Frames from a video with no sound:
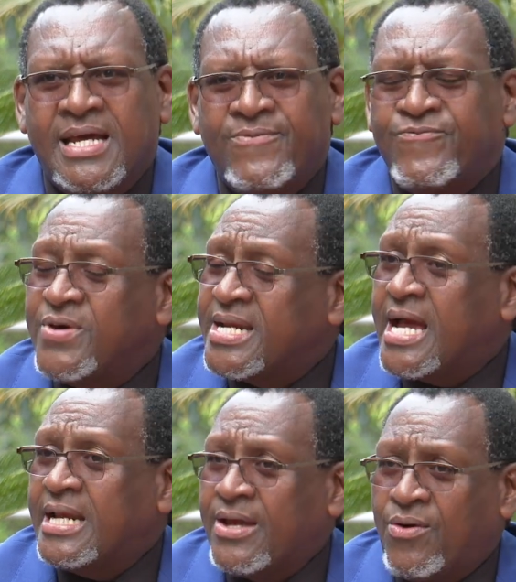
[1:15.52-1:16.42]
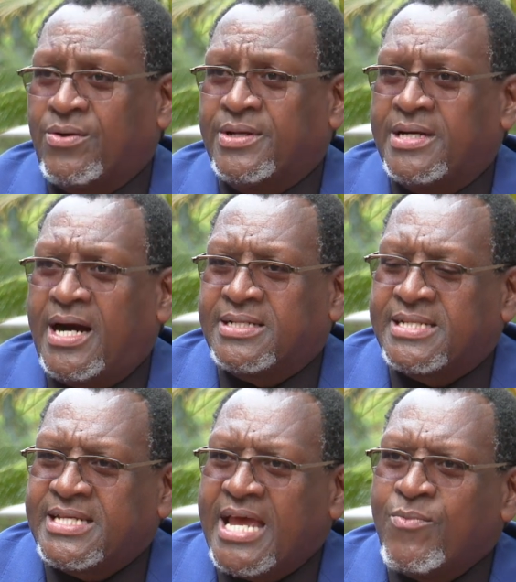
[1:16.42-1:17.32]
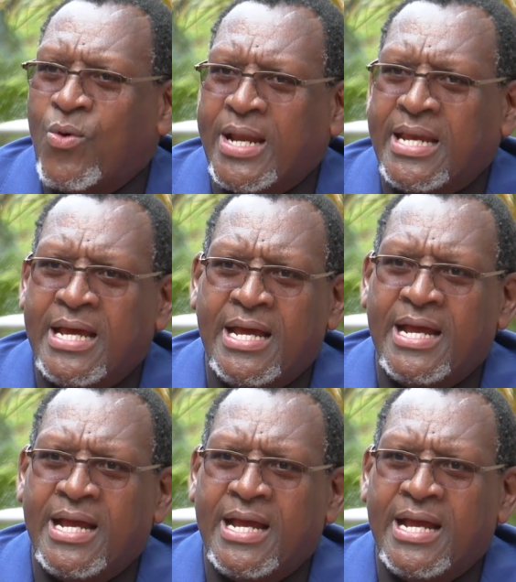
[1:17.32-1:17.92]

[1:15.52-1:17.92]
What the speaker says: very early on, at a time when,